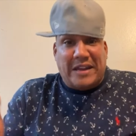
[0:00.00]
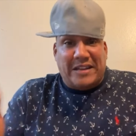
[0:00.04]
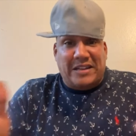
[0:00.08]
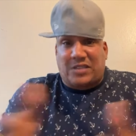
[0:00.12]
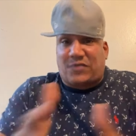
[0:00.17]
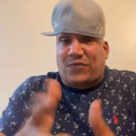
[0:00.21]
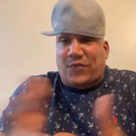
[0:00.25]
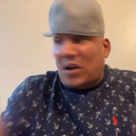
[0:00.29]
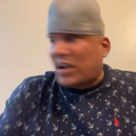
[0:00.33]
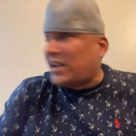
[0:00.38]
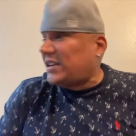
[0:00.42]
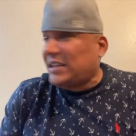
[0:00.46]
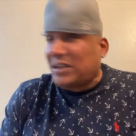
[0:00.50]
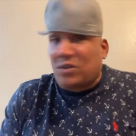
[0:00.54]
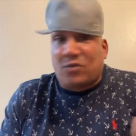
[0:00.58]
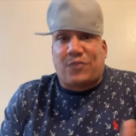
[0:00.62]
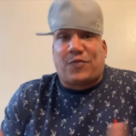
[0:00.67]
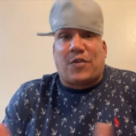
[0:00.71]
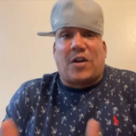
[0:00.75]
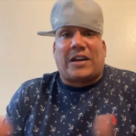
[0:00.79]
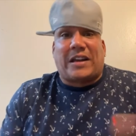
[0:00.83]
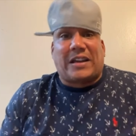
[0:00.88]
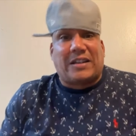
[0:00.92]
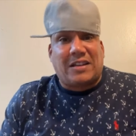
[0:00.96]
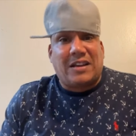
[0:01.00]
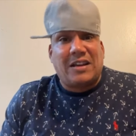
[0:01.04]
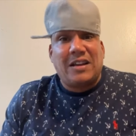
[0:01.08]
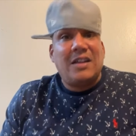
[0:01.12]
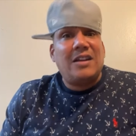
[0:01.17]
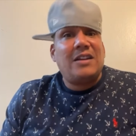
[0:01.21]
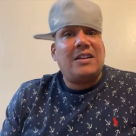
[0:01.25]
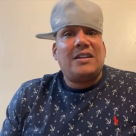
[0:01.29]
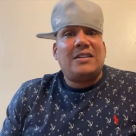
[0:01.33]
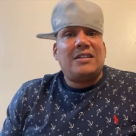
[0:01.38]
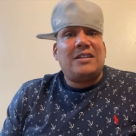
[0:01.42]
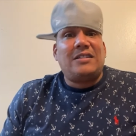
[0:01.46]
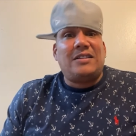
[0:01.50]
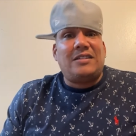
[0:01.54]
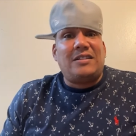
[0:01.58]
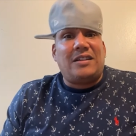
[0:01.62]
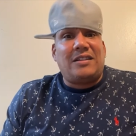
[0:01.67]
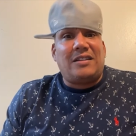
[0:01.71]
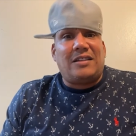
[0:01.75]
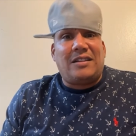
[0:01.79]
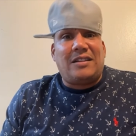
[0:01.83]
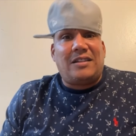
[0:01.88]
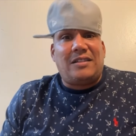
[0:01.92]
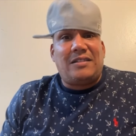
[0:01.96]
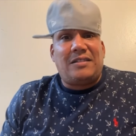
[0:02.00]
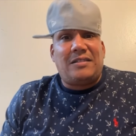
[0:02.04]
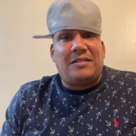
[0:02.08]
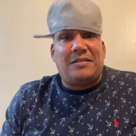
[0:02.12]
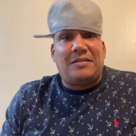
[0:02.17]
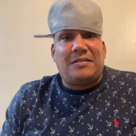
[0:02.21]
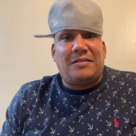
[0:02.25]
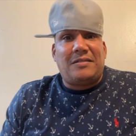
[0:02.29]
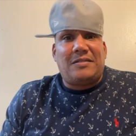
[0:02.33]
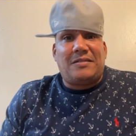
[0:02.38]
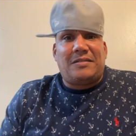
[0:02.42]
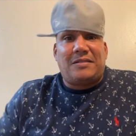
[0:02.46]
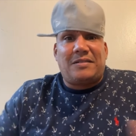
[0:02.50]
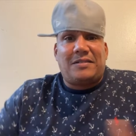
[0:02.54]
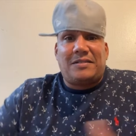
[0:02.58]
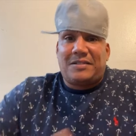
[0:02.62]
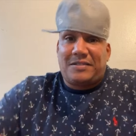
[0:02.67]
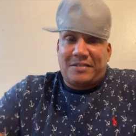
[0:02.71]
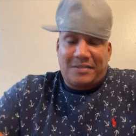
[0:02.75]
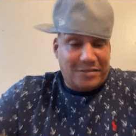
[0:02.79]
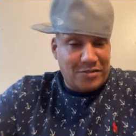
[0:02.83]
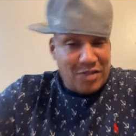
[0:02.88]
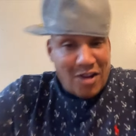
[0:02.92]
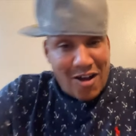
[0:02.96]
me. In how did I do that? Th He was a part of the song.